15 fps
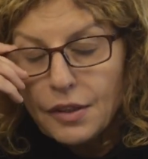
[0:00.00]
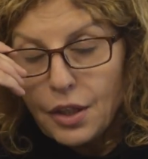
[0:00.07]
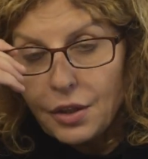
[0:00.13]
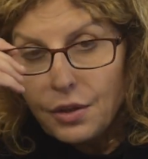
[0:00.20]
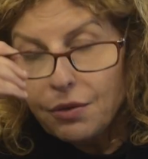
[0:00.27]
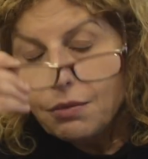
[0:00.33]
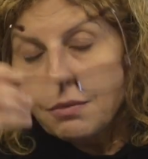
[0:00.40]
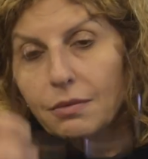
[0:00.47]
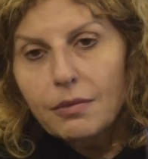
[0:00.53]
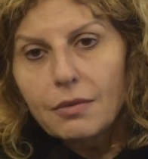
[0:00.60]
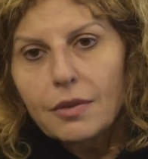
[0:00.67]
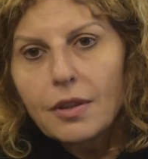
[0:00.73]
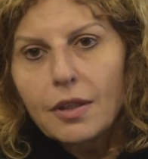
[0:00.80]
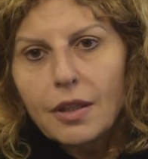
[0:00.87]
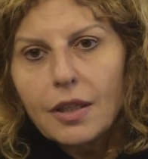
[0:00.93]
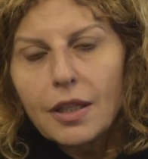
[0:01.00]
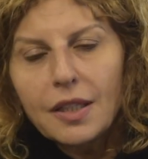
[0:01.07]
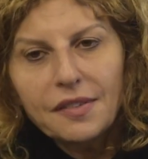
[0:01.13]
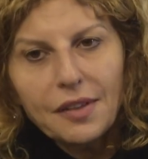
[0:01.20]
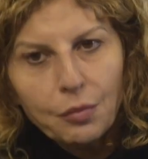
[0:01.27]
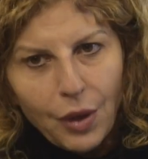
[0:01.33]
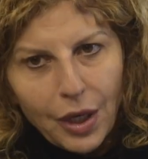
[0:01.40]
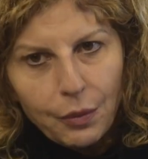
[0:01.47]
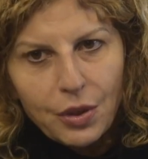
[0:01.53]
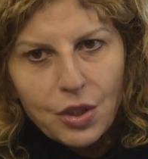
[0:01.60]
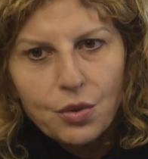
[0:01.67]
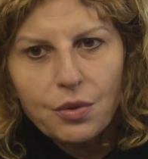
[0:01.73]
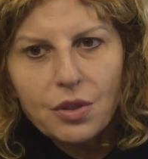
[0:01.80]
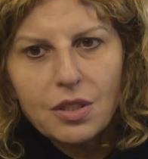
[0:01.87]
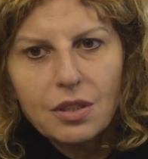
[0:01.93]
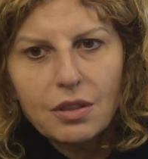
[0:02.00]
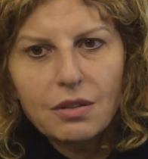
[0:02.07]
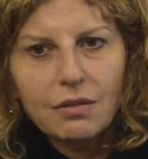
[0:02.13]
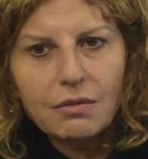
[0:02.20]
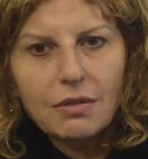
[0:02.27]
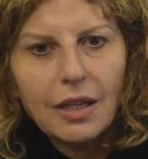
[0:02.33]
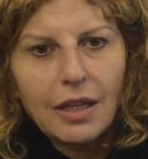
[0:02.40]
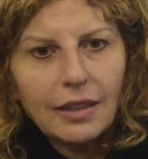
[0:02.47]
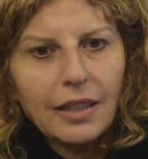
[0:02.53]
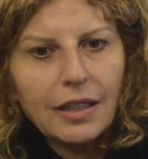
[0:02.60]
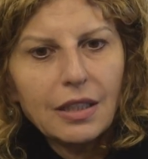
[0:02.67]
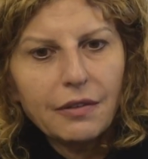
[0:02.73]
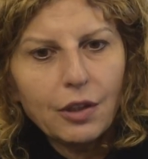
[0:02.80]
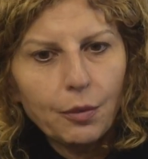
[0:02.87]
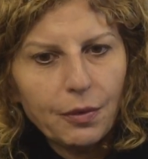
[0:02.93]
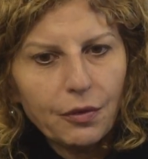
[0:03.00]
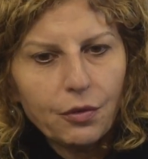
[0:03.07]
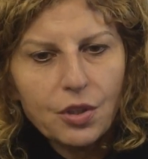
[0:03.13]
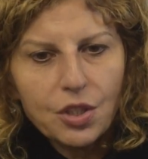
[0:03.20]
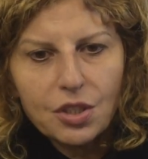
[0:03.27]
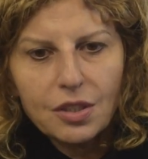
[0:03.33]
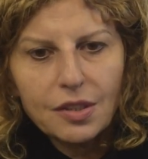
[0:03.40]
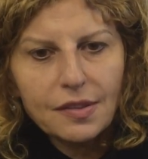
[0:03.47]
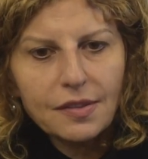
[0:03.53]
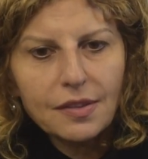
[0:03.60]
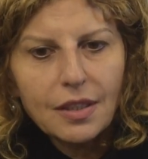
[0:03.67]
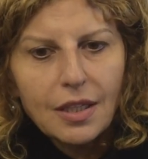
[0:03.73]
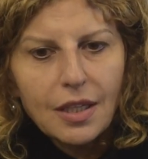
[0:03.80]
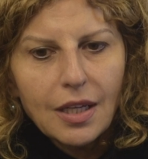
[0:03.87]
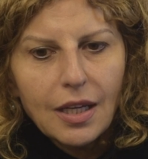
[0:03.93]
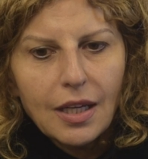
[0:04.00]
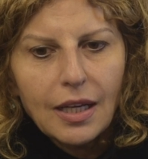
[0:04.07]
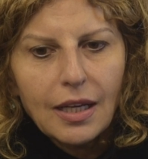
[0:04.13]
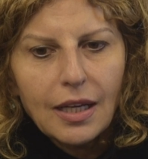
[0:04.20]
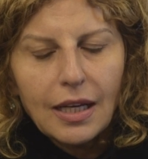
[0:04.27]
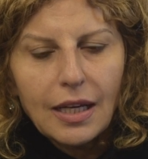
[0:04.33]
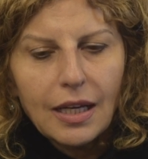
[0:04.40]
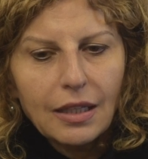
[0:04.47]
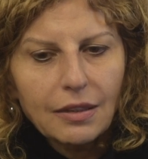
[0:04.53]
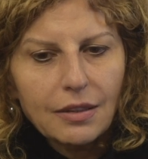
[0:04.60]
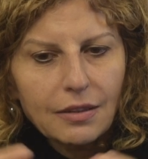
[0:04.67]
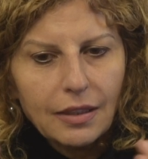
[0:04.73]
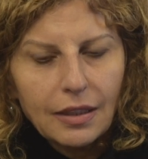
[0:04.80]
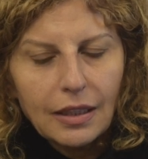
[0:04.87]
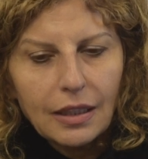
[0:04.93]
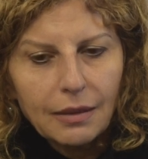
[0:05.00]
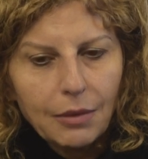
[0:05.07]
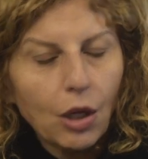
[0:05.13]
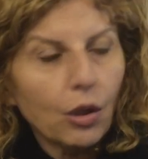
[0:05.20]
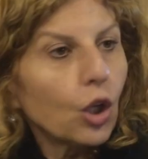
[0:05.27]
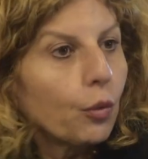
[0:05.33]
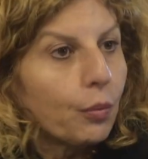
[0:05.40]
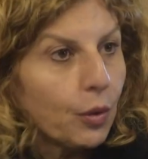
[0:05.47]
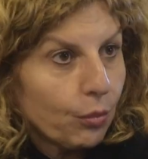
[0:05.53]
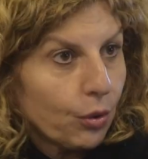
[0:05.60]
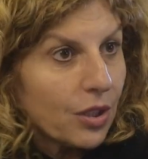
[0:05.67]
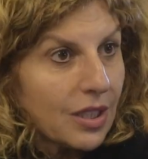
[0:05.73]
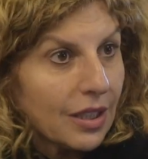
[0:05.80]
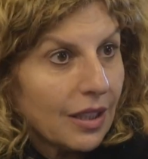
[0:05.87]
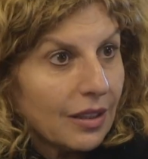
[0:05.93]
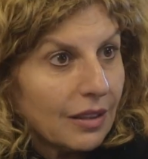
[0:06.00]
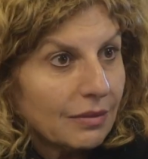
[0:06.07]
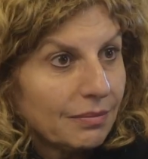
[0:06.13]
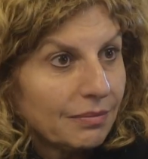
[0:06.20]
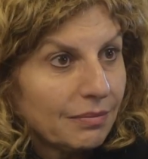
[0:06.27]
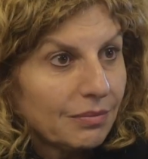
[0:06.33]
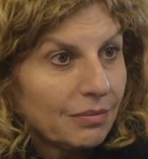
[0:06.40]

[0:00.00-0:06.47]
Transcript: So he said, why don't we do it to Our Lady of Help of Christians, and I'll help you put it together.